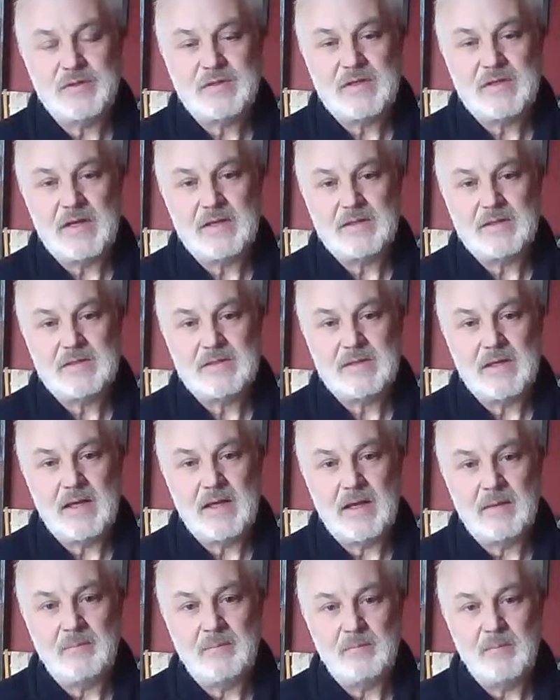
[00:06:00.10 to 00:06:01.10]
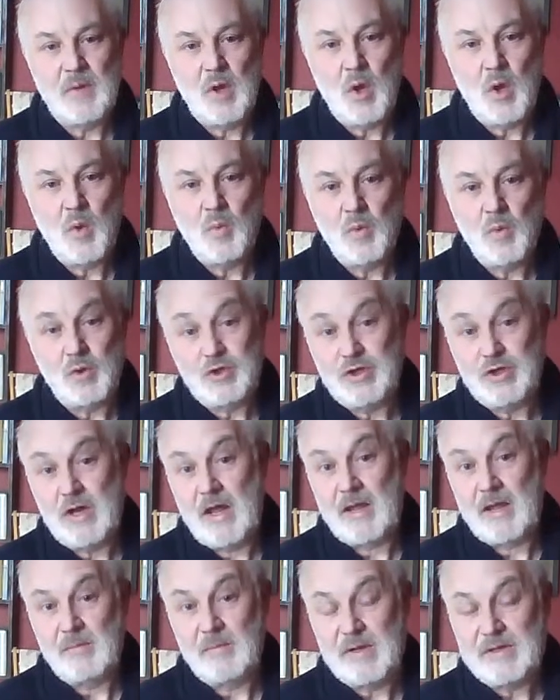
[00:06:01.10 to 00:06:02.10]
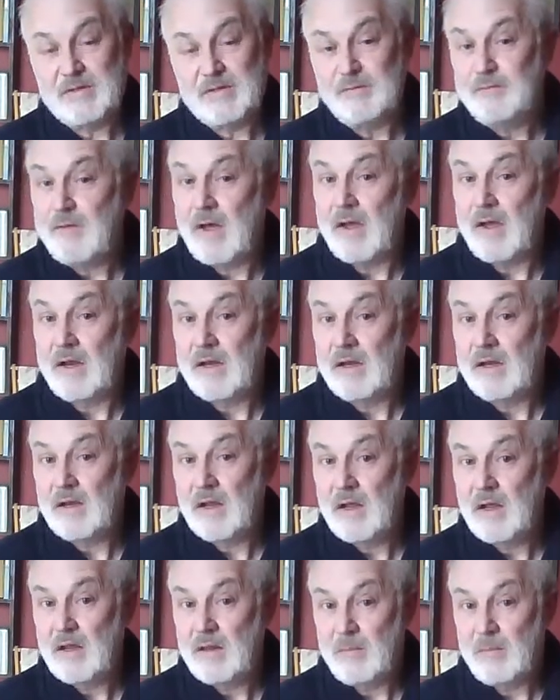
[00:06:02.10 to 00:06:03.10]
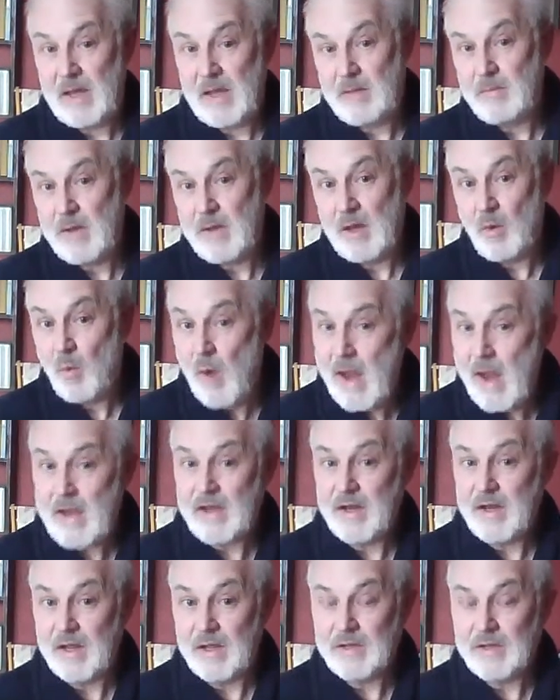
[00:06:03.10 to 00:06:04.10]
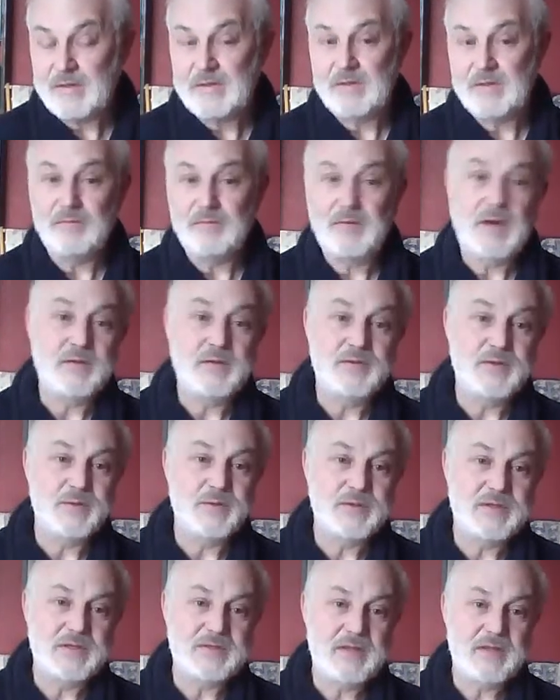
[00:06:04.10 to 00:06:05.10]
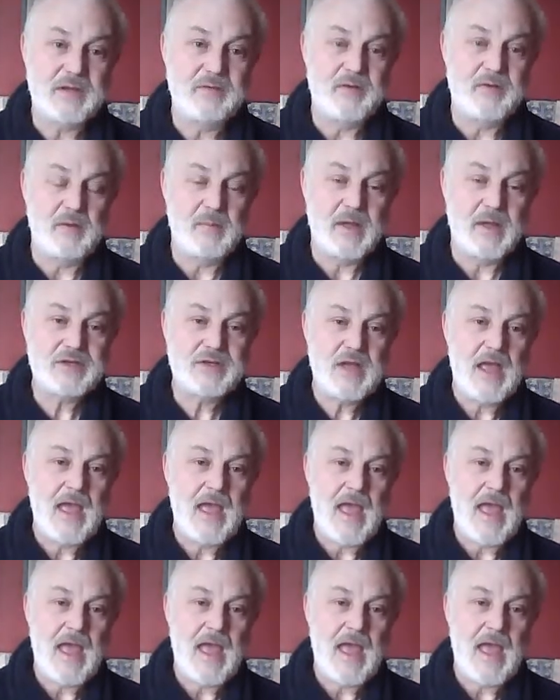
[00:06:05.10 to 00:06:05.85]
says, would you like me to find the baby a wet nurse? And Pharaoh's daughter says, thank you very much.